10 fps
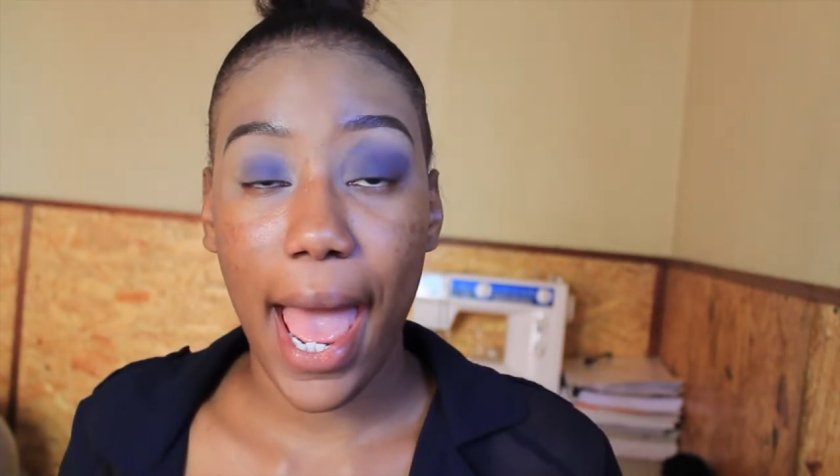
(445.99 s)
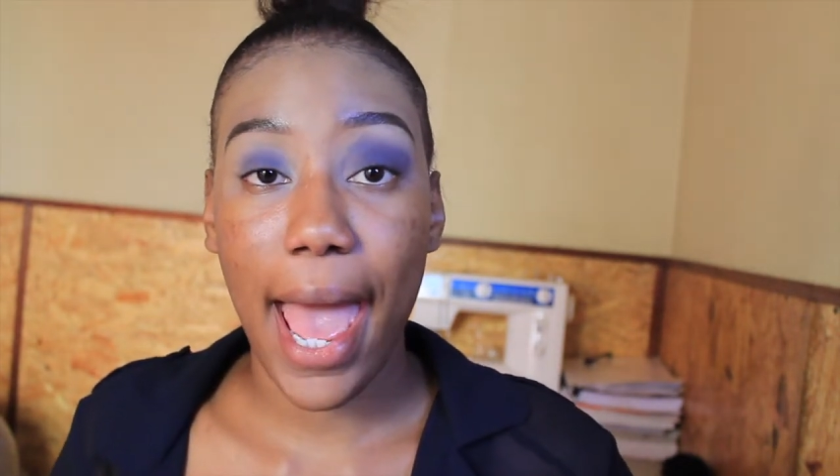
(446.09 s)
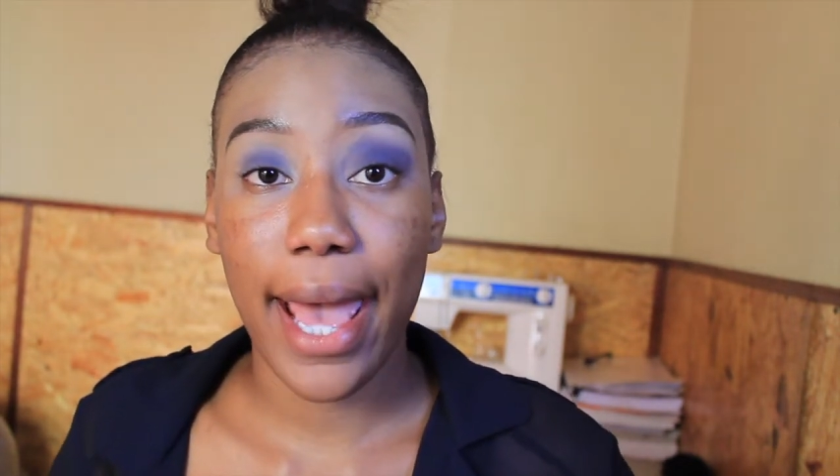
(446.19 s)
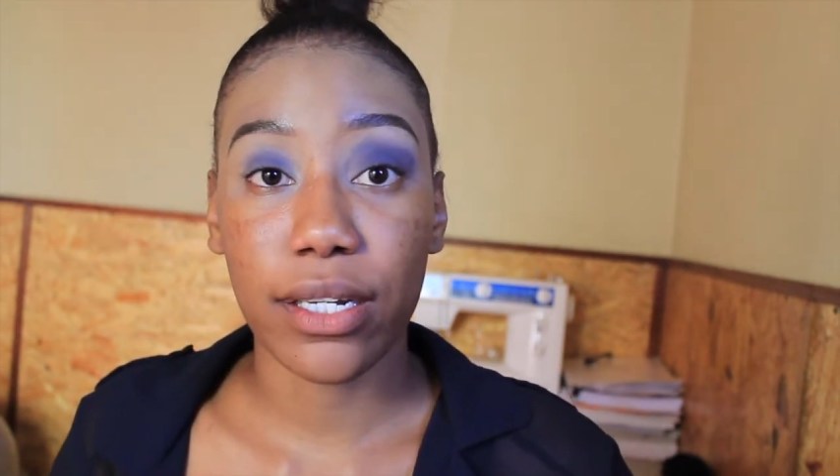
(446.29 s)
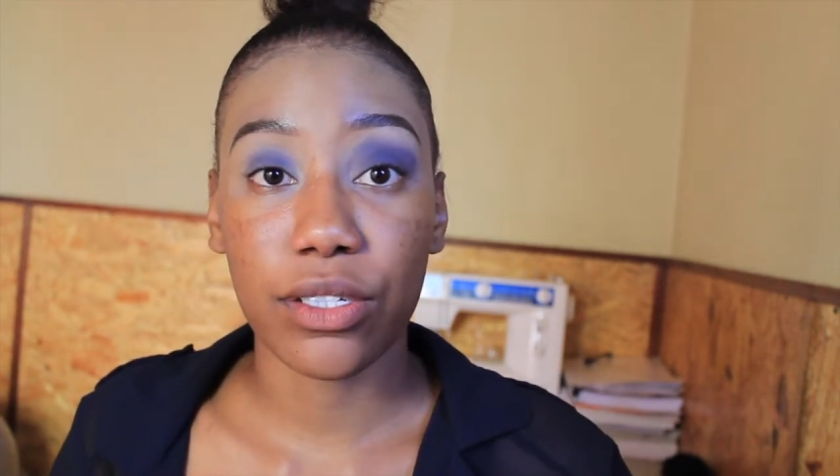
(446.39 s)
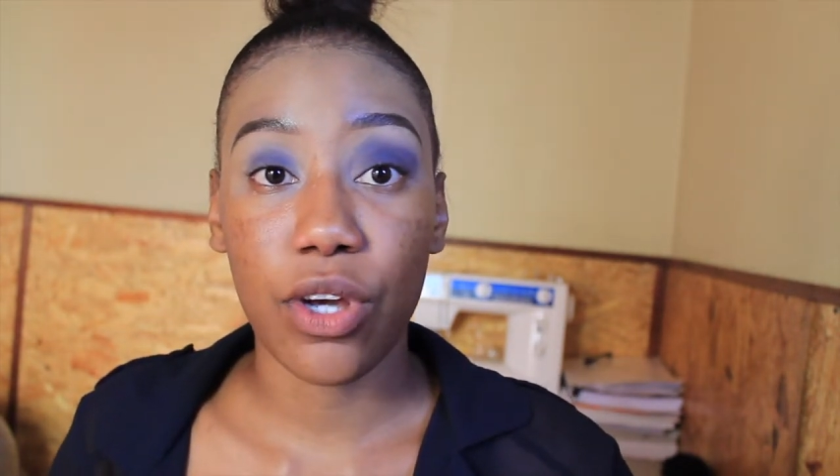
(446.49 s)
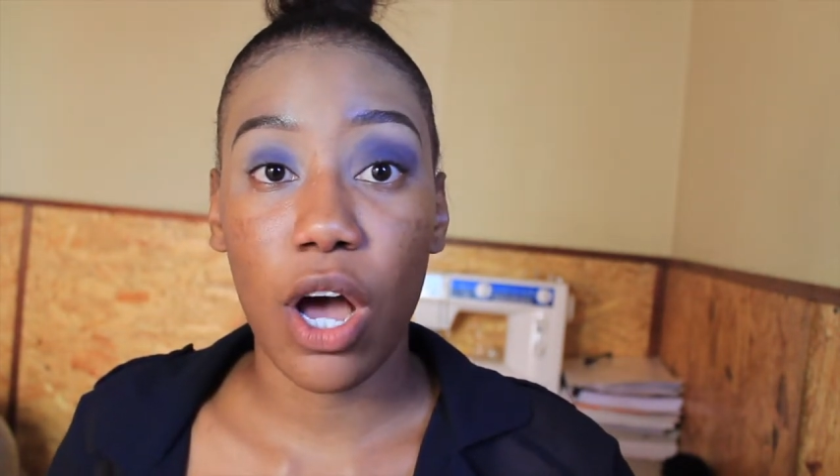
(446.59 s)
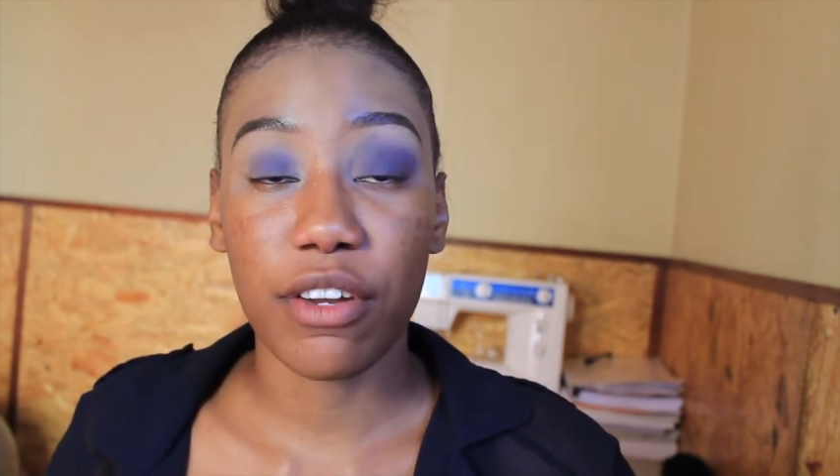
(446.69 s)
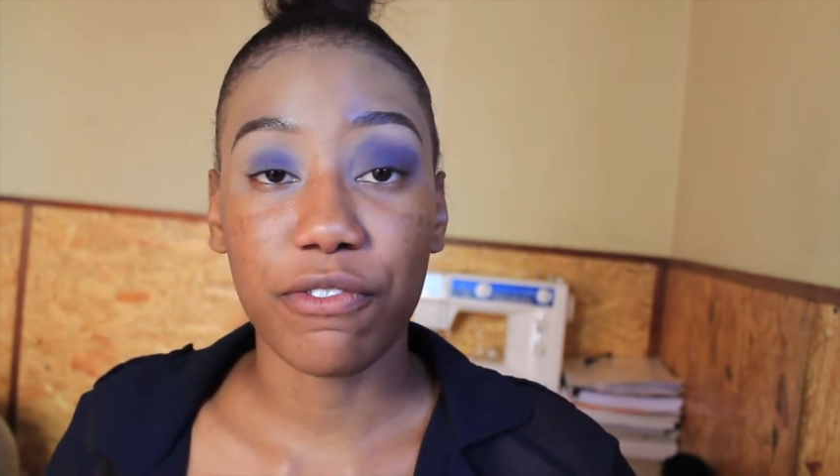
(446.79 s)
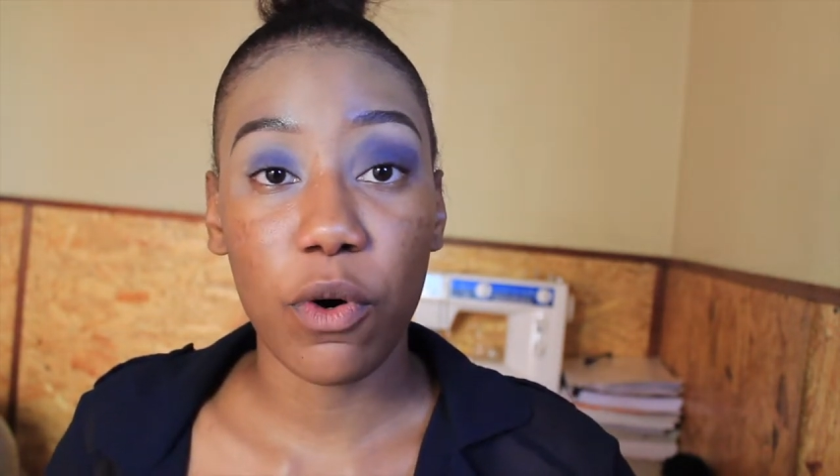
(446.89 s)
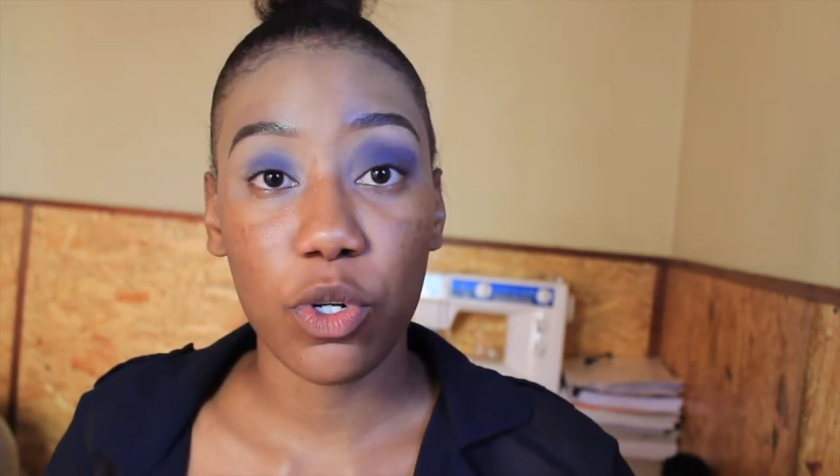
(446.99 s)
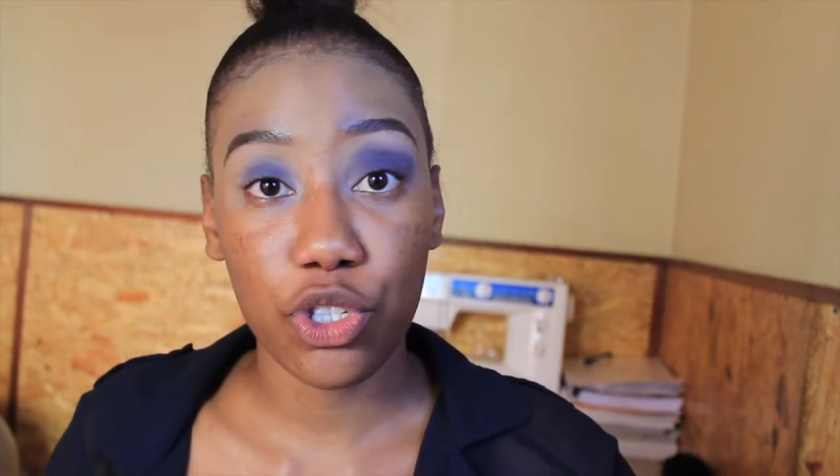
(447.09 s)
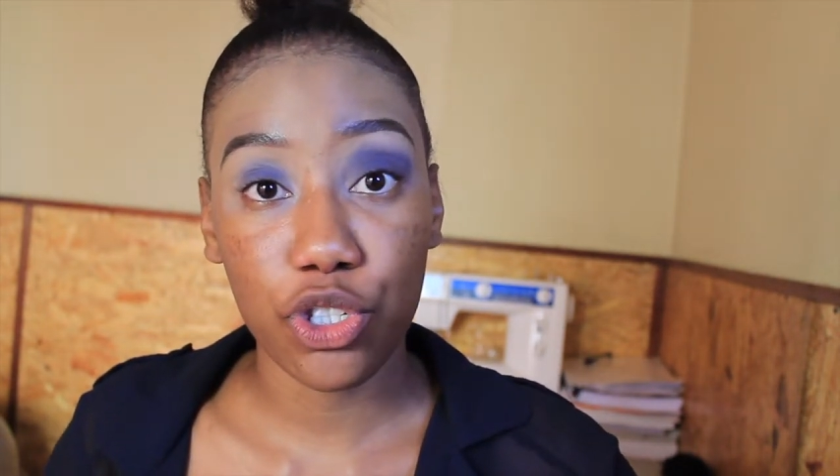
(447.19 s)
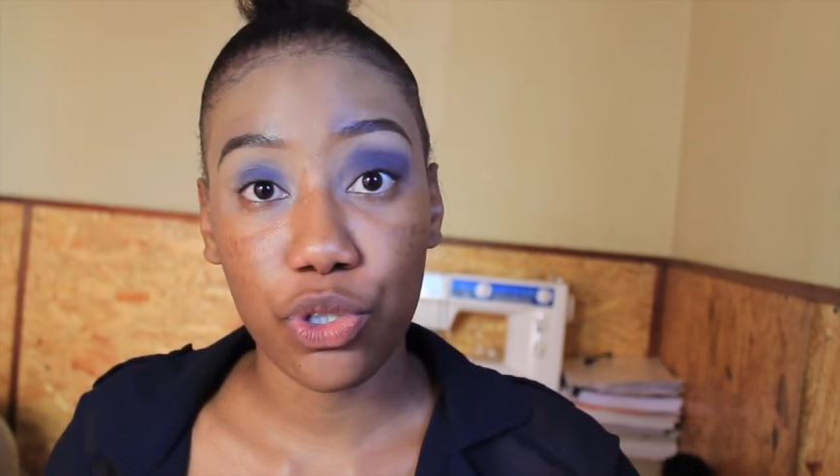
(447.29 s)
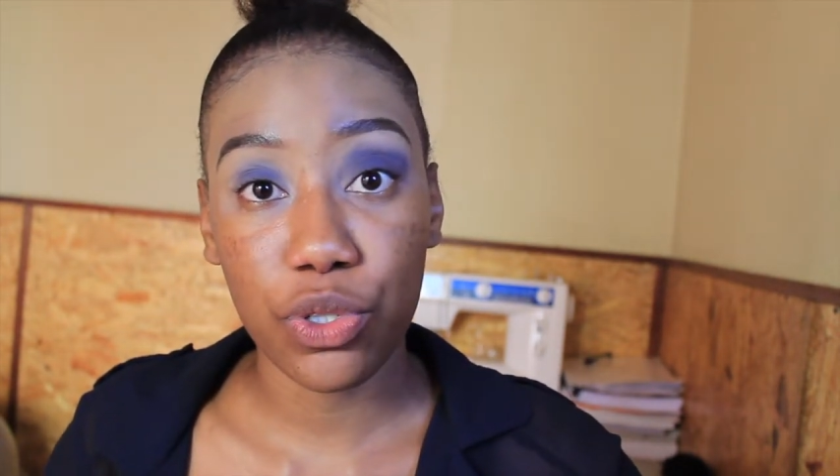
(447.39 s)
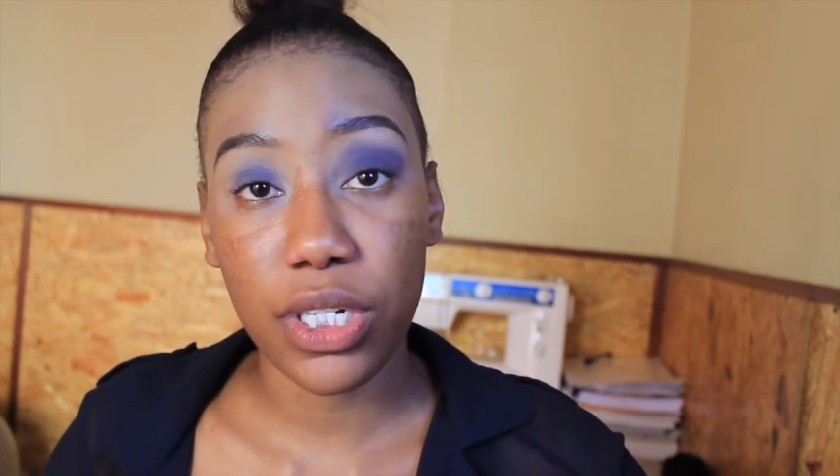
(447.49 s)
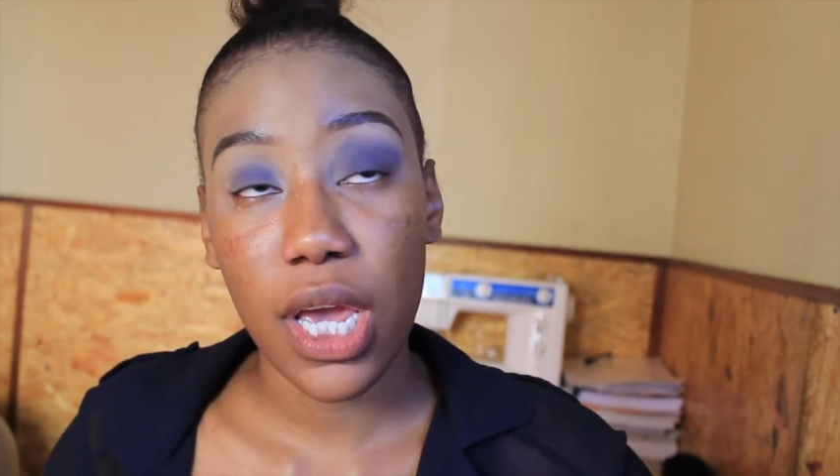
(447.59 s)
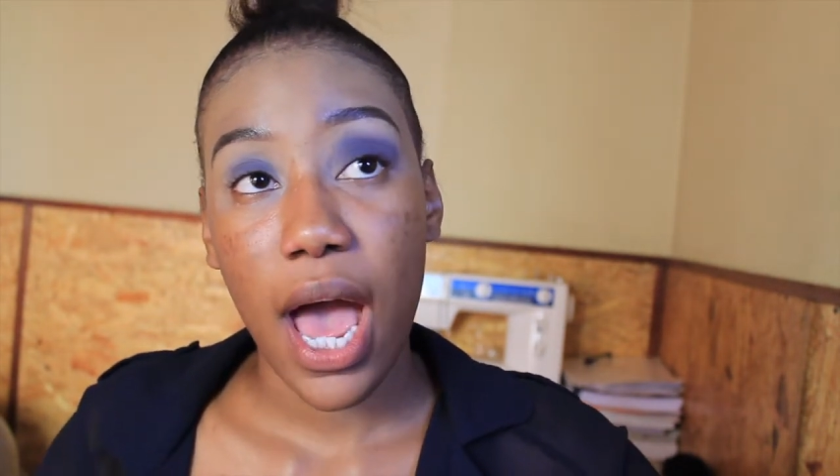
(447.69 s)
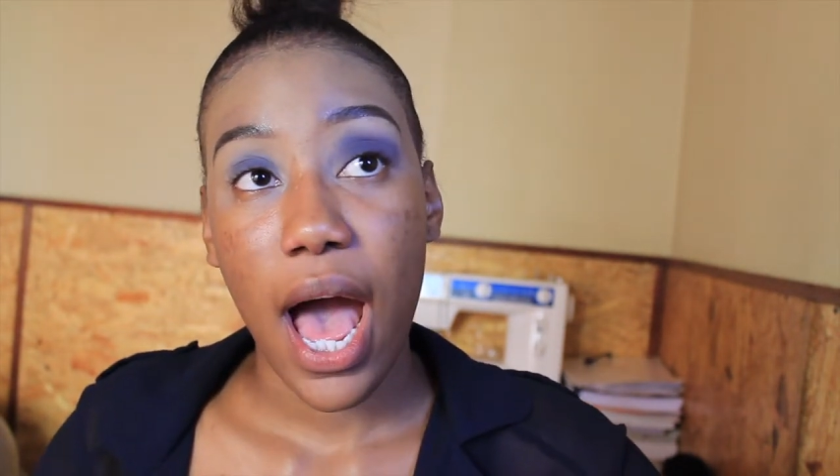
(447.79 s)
and on a photo shoot